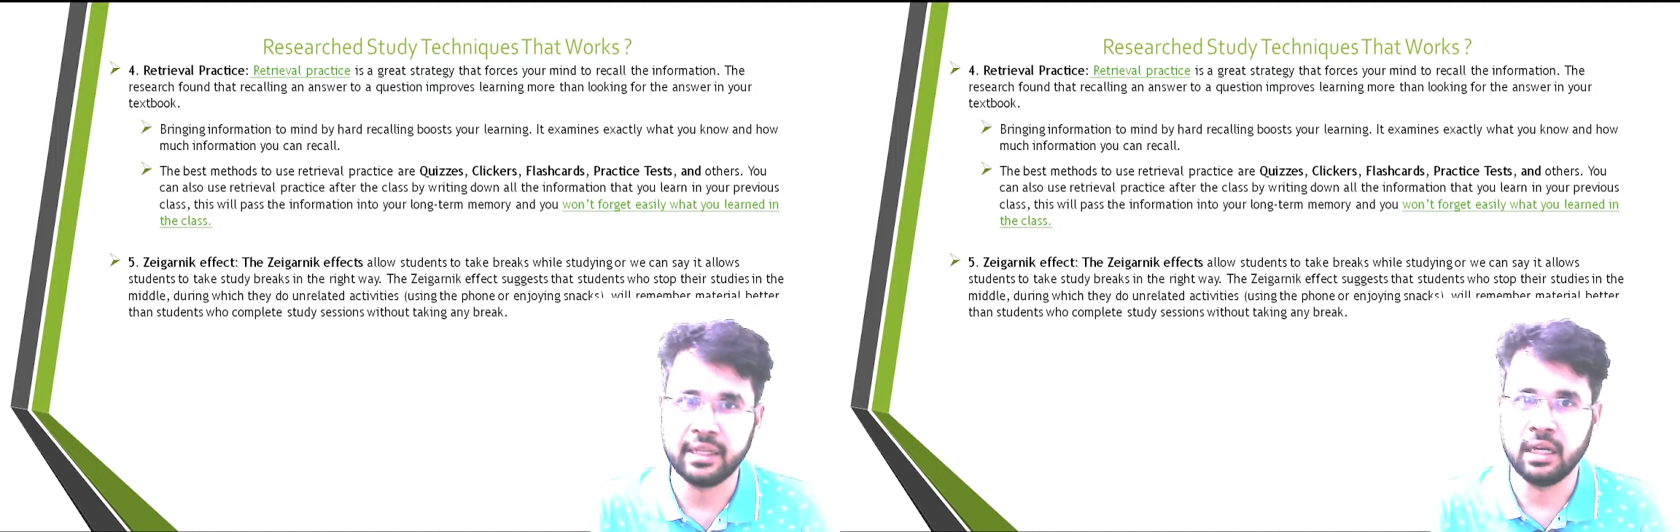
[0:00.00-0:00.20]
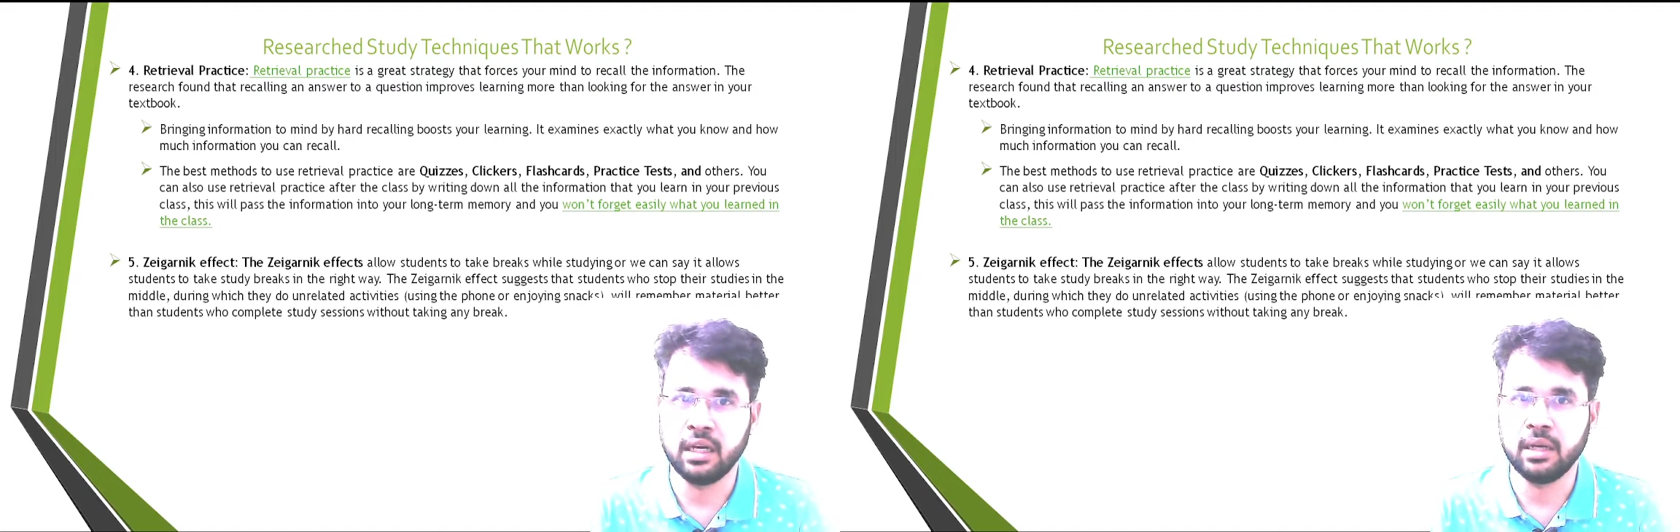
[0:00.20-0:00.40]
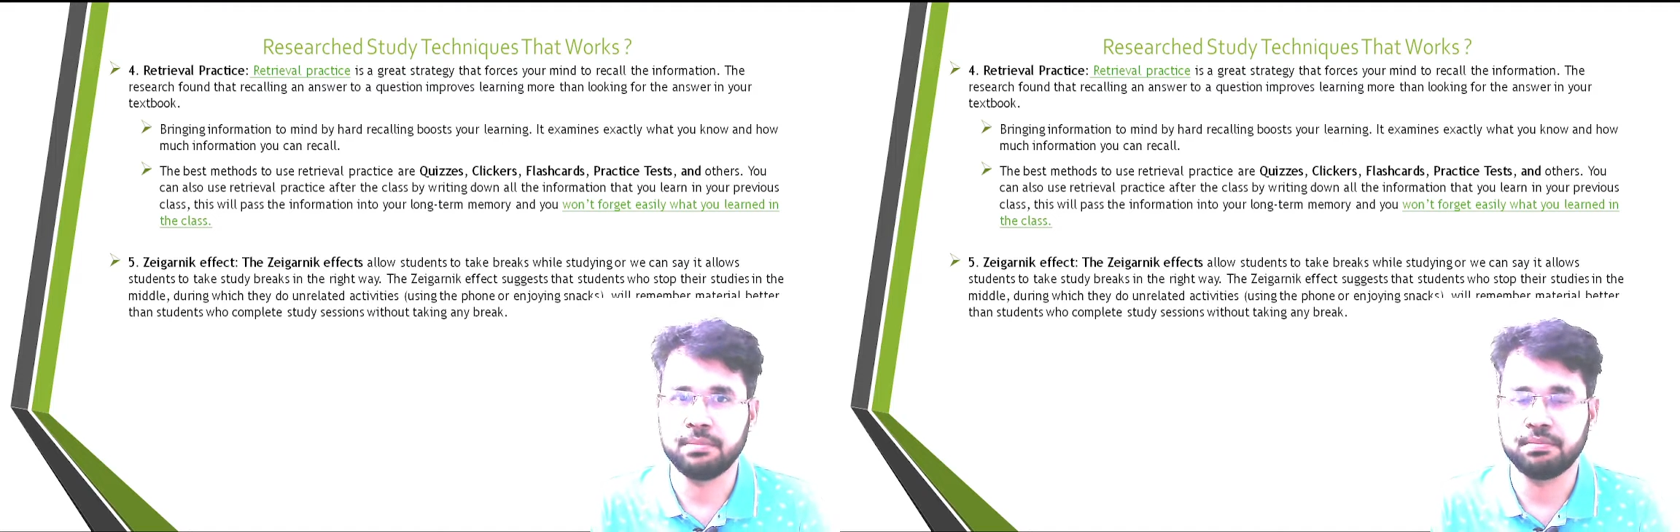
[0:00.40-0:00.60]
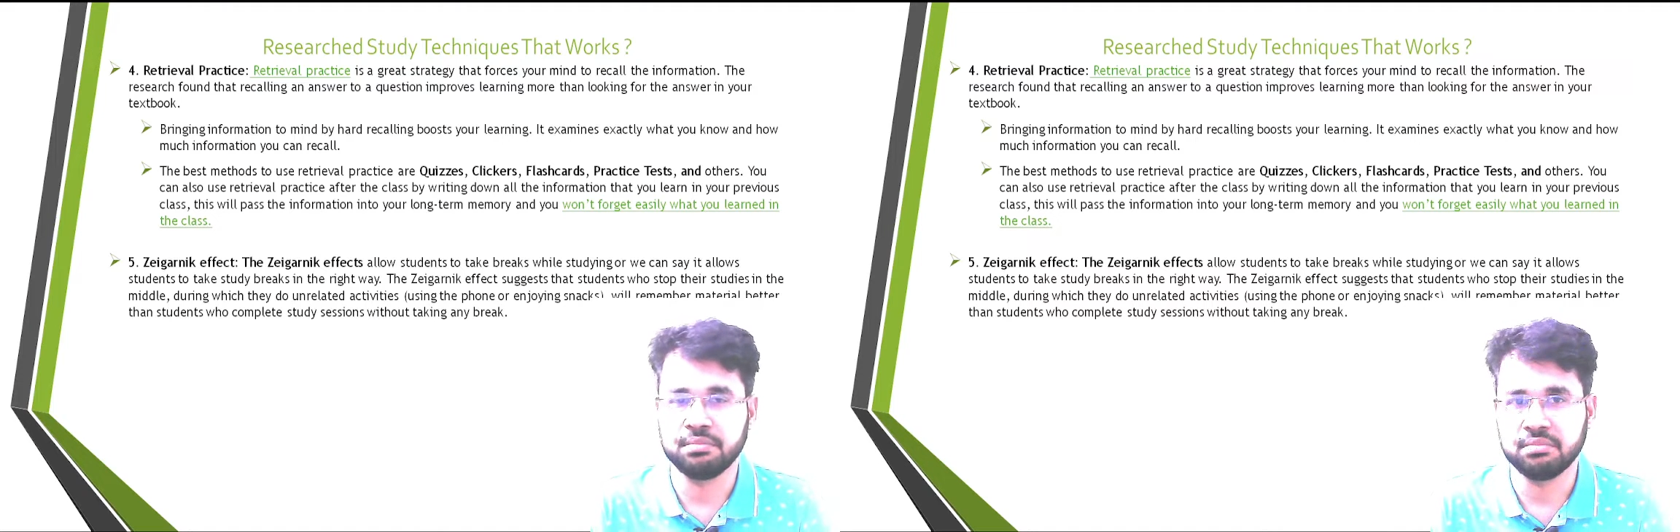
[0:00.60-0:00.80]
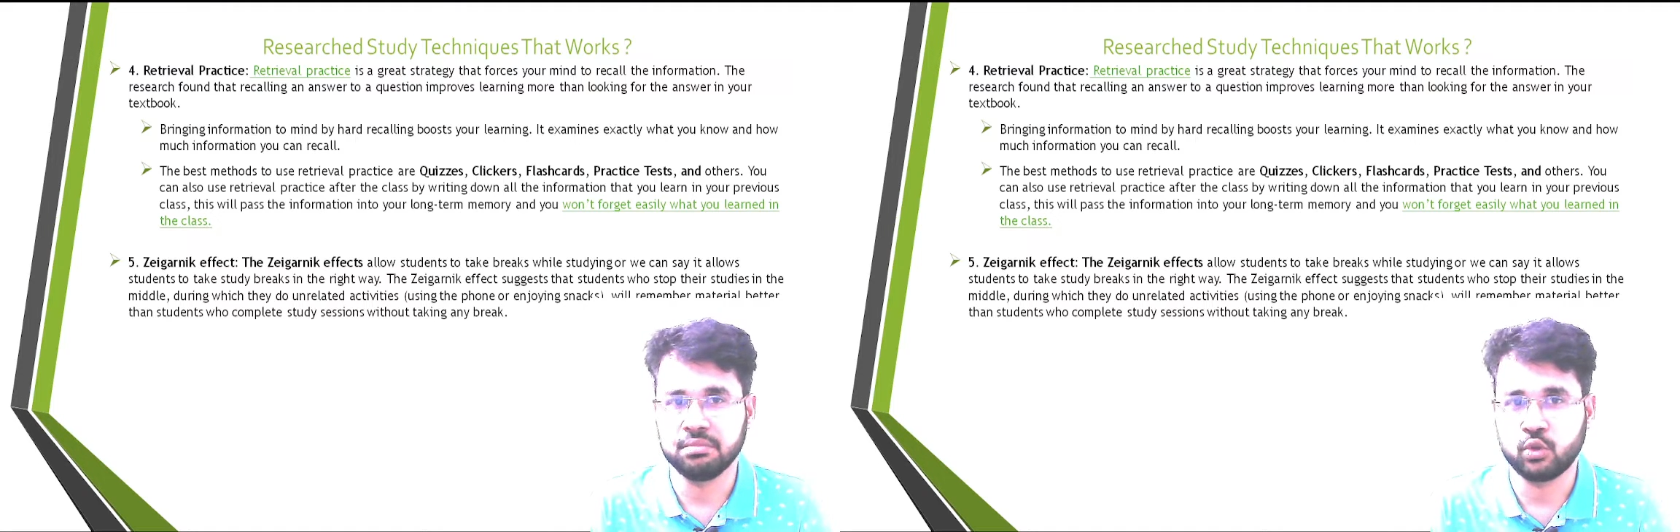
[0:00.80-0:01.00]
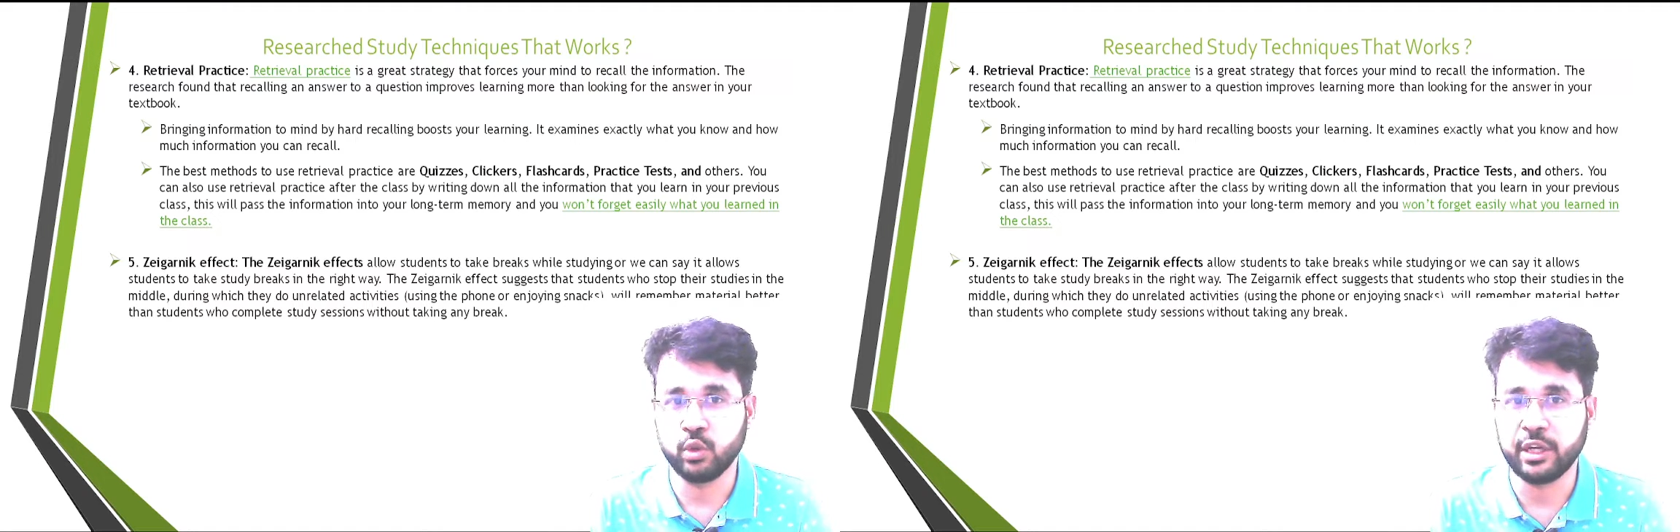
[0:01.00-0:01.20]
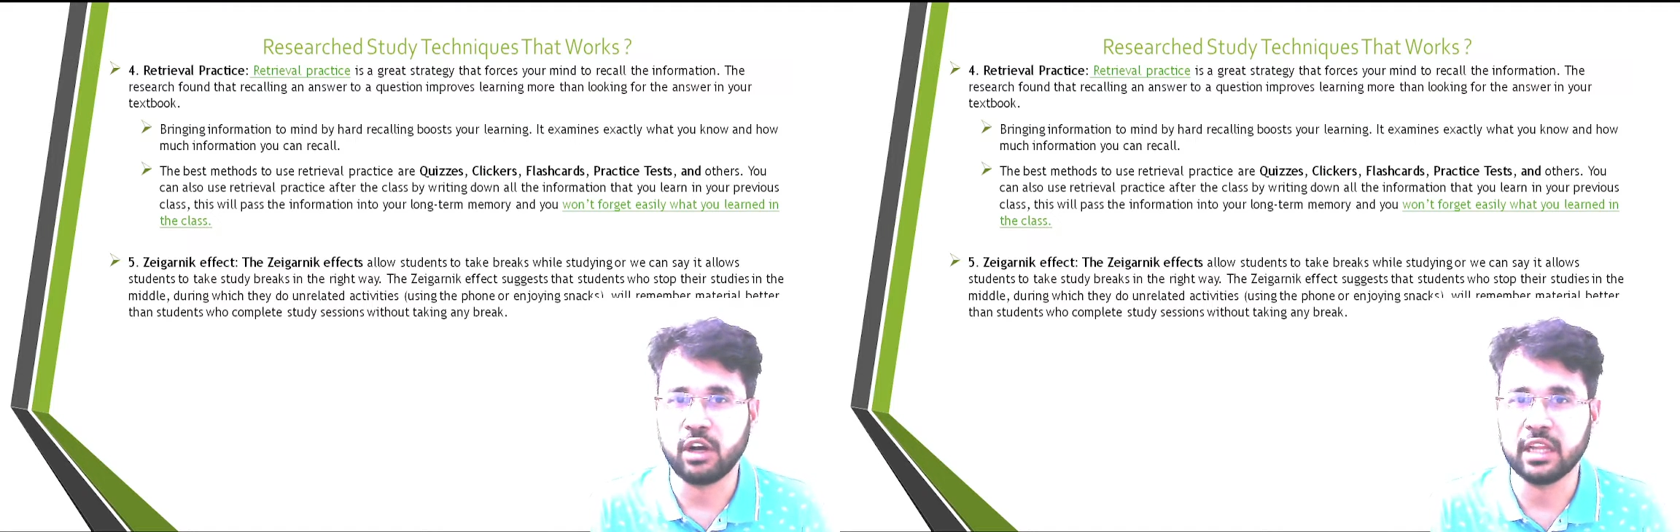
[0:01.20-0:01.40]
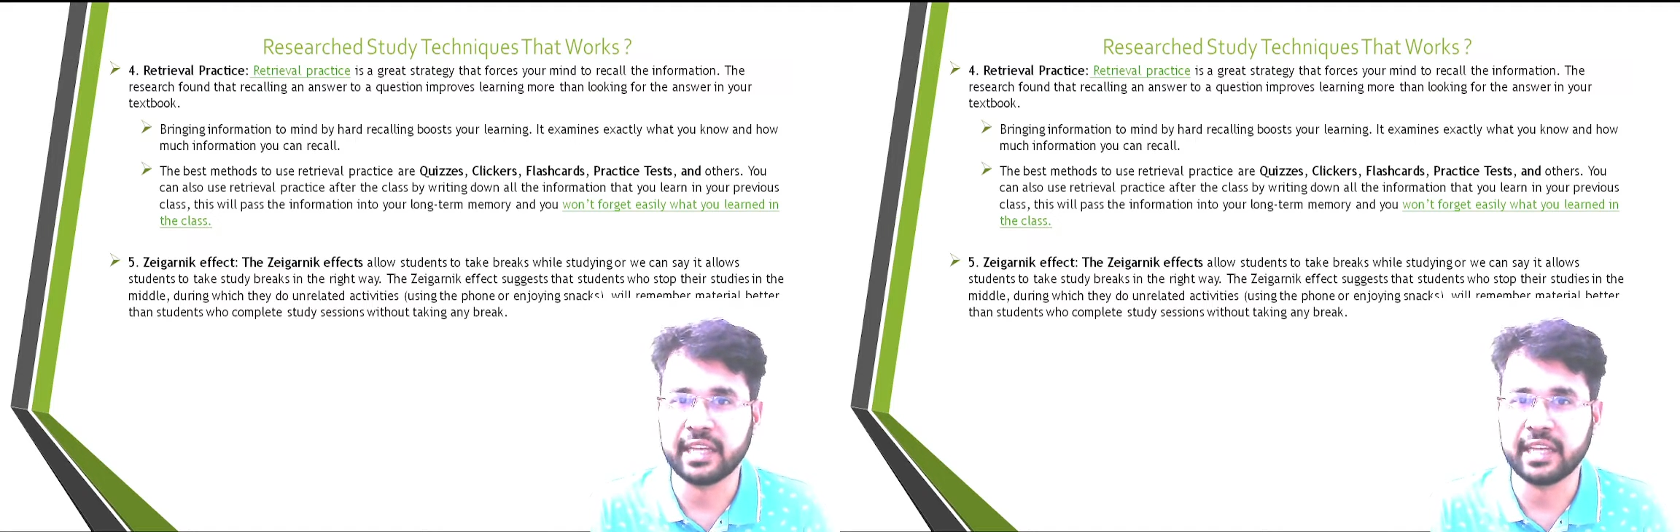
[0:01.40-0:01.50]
to recall,